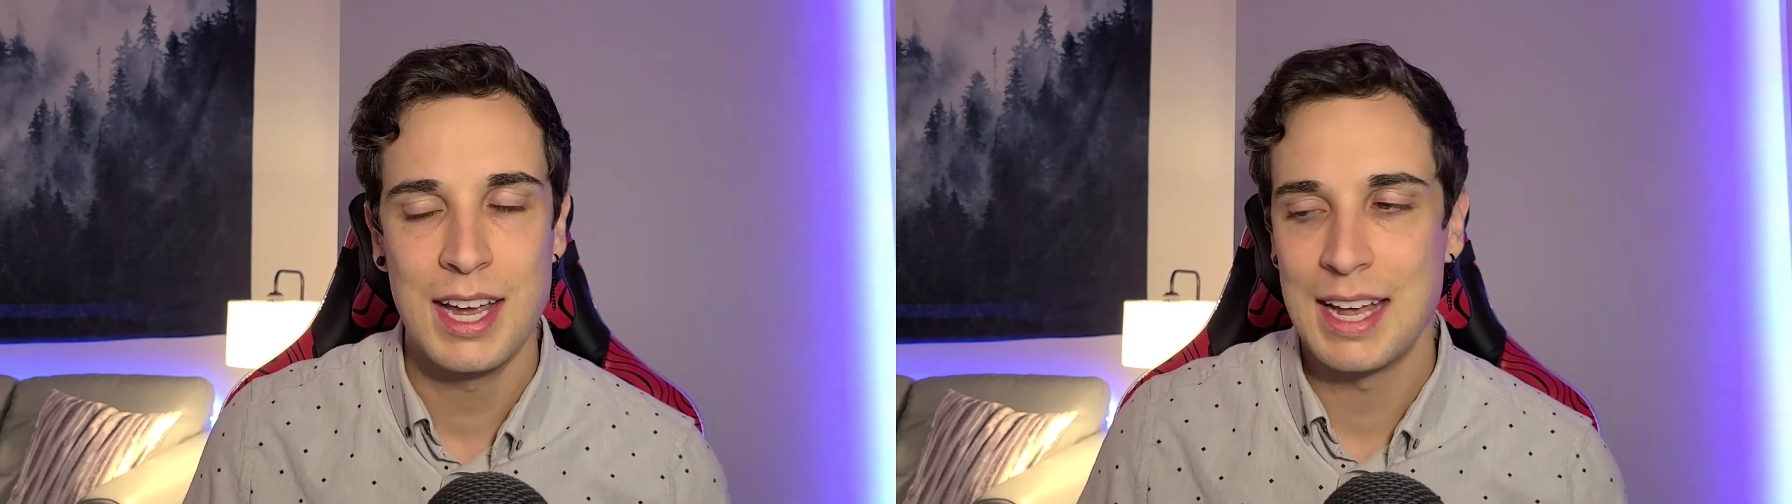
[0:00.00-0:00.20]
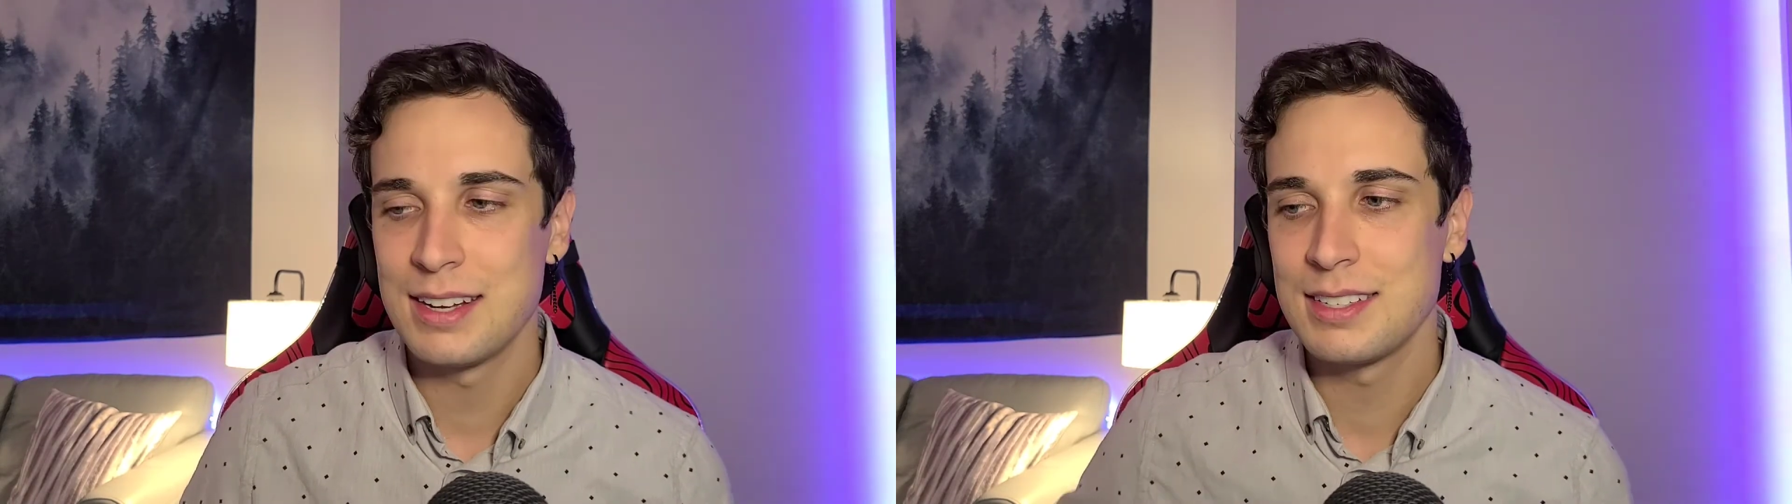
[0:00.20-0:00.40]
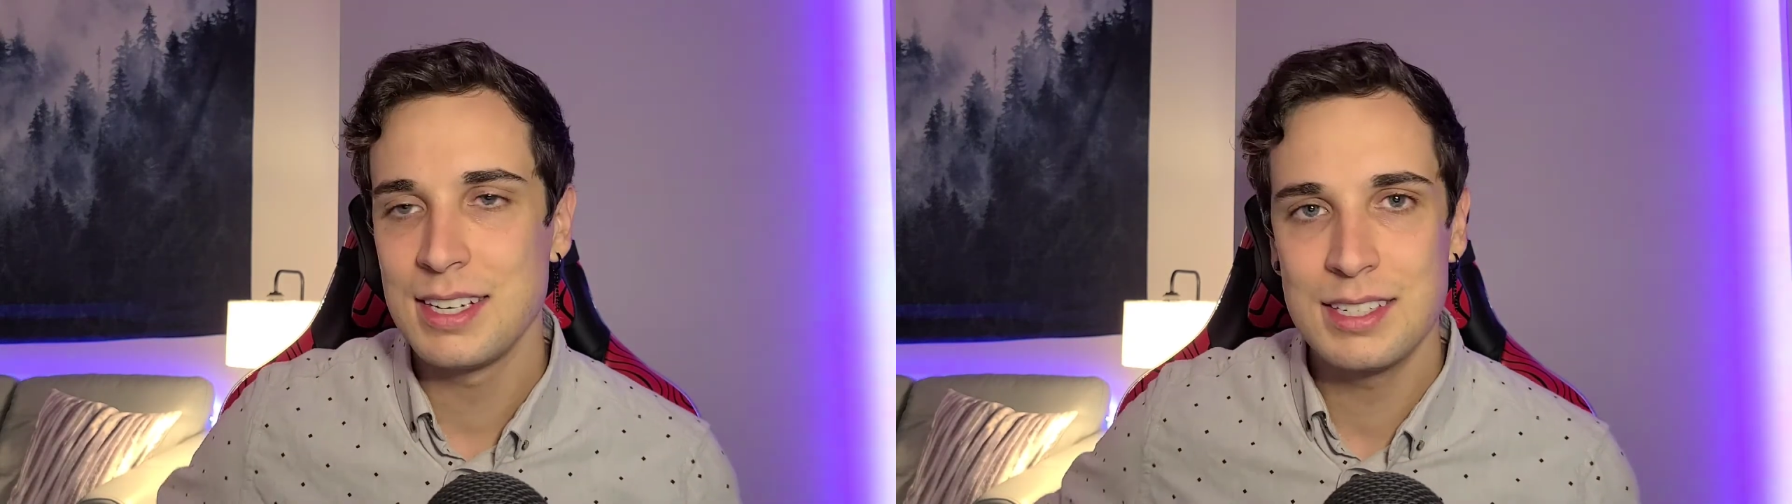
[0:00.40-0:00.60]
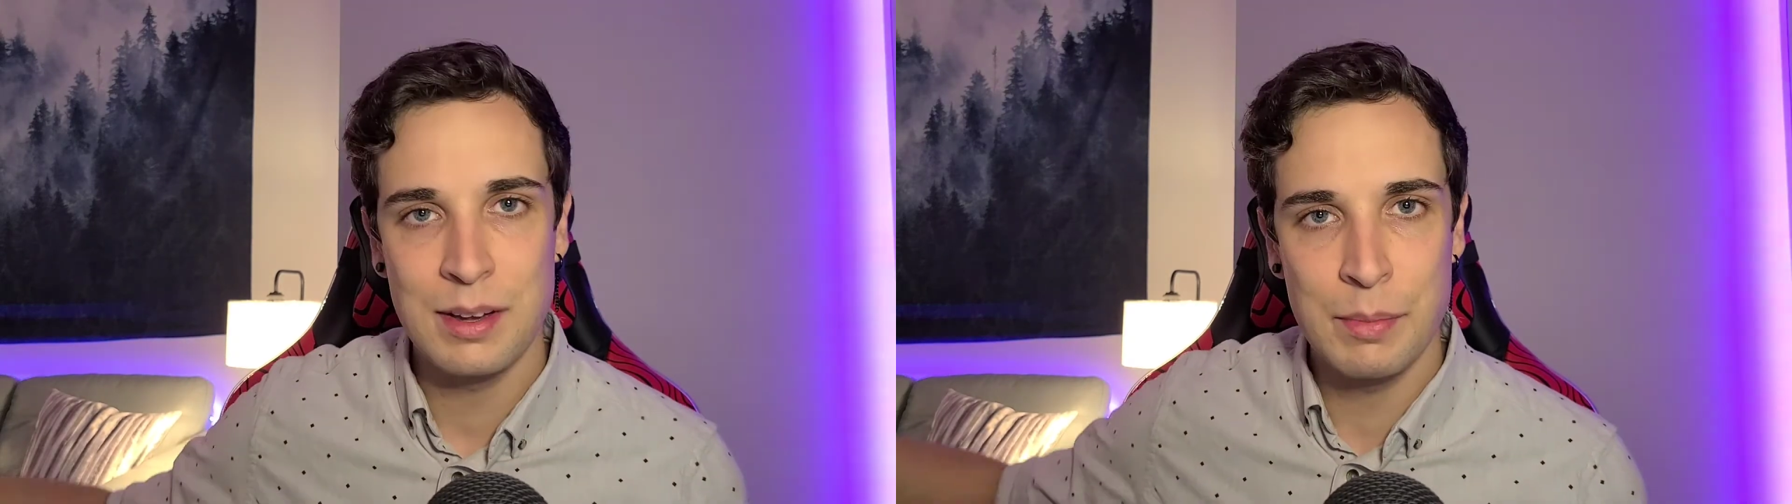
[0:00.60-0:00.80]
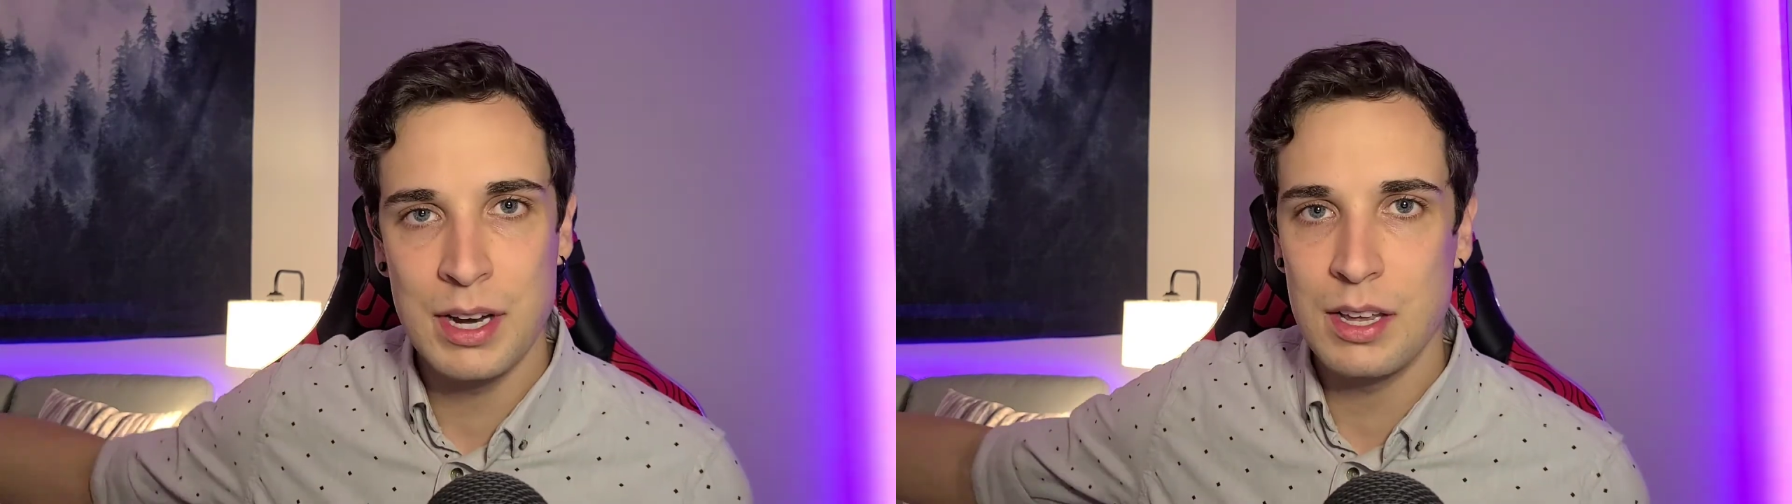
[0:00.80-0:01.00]
And to see
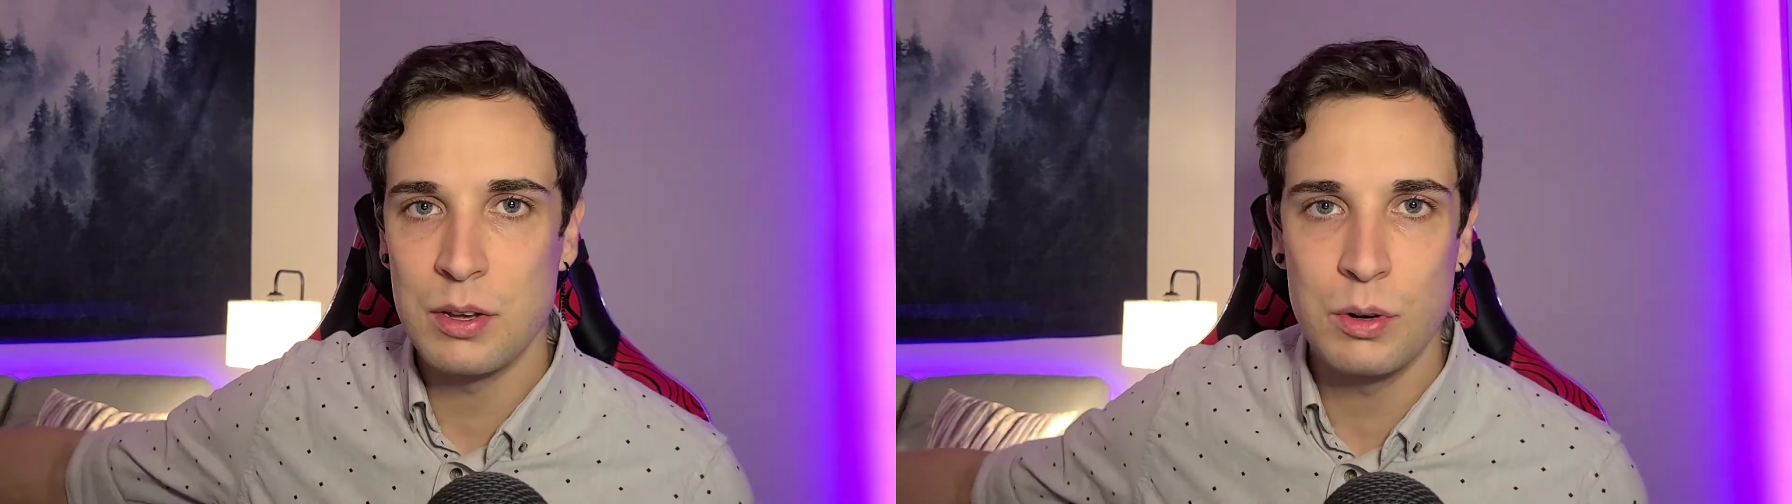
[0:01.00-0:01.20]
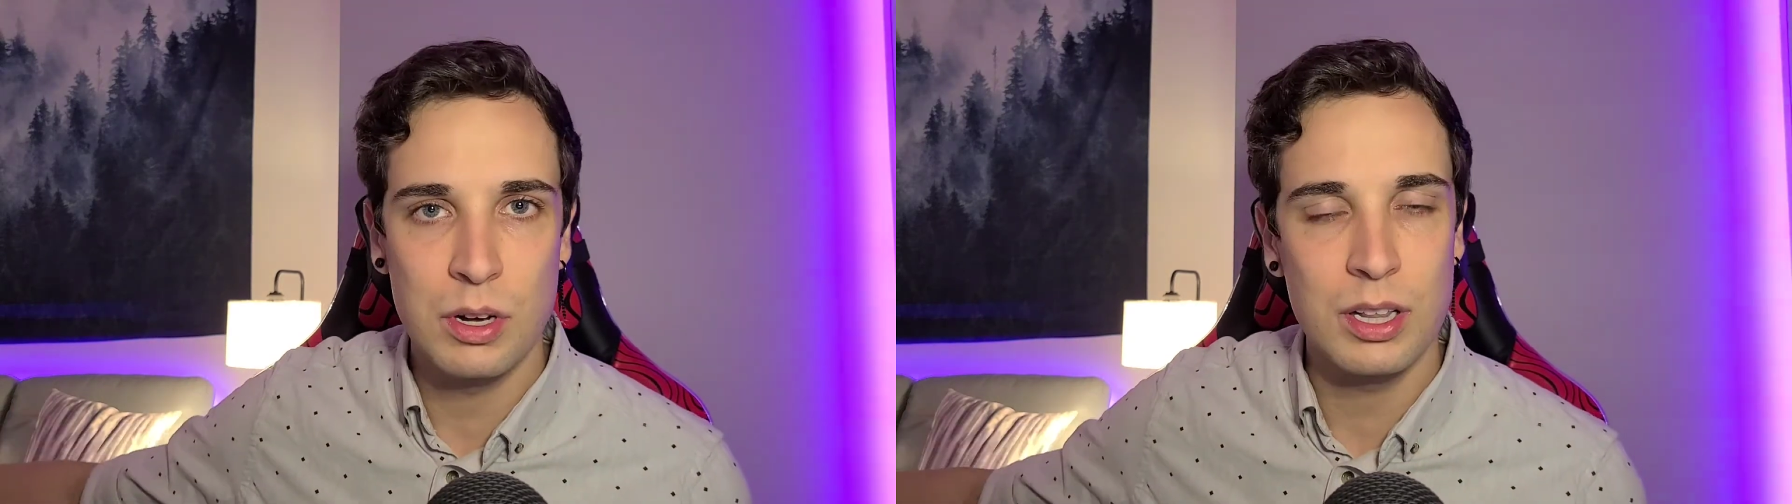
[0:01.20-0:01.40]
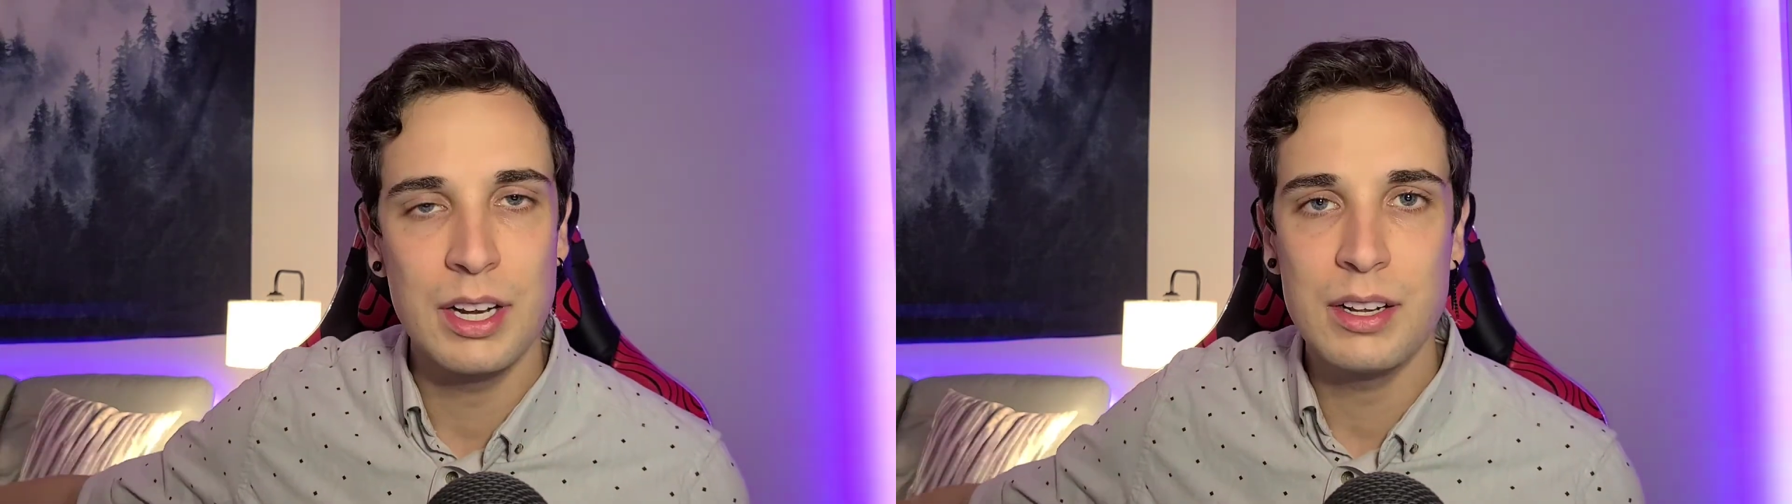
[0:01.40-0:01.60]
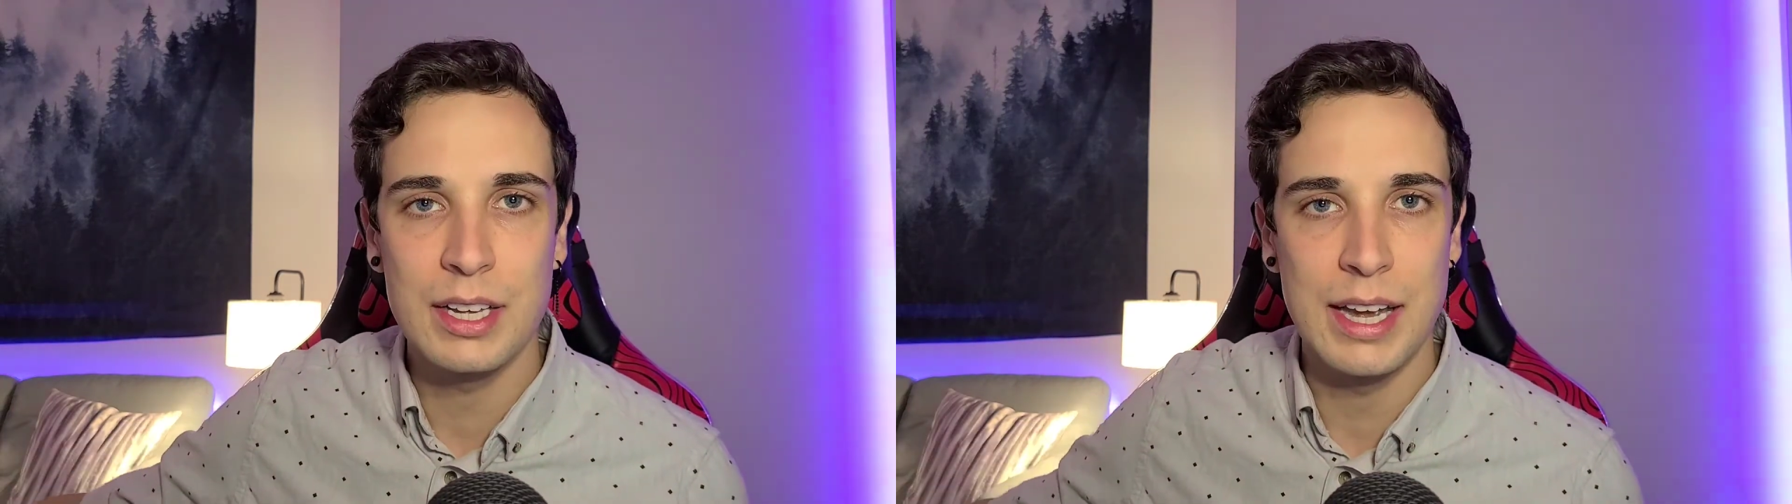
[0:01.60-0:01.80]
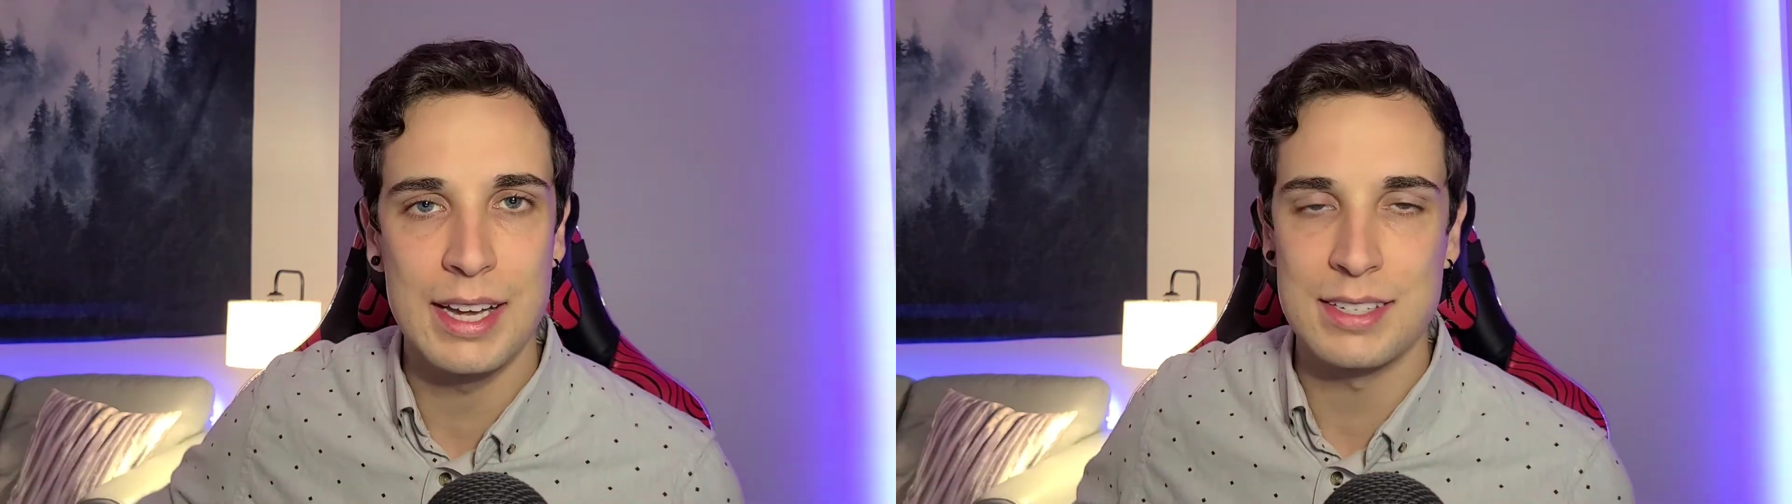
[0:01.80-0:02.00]
somebody who
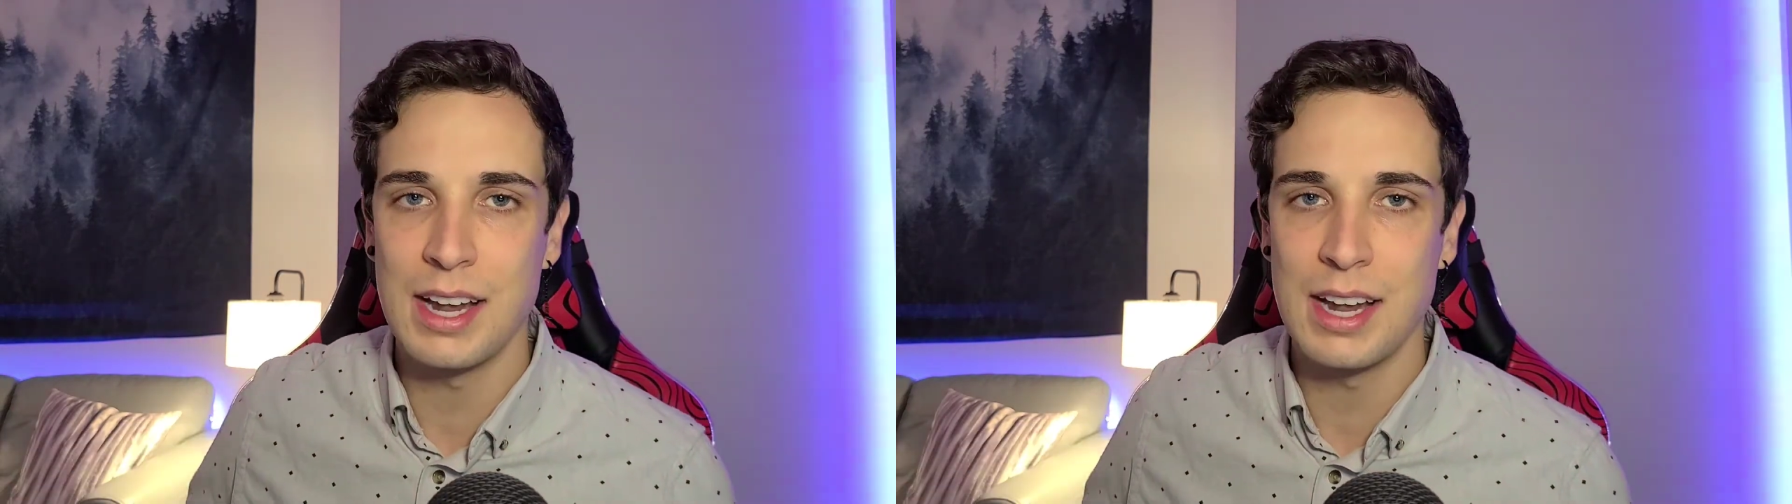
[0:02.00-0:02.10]
clearly has